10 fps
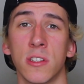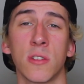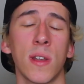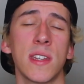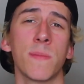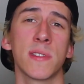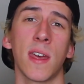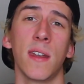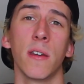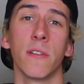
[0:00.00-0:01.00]
to
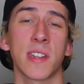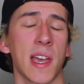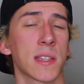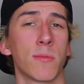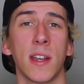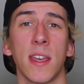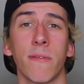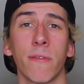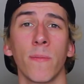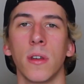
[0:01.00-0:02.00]
20% of tax
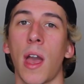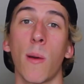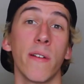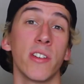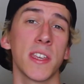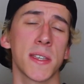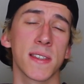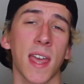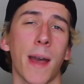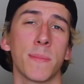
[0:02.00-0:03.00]
relief. However, this
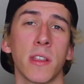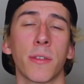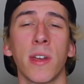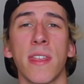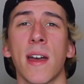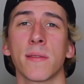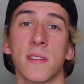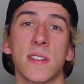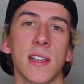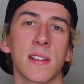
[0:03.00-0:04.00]
is capped at
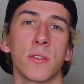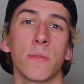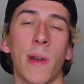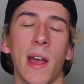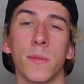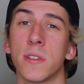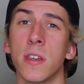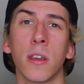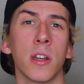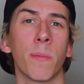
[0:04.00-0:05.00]
£3,600 that
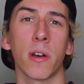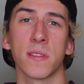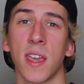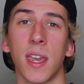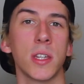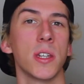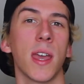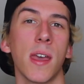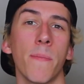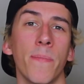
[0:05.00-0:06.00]
you can deposit each
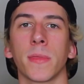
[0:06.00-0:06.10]
year.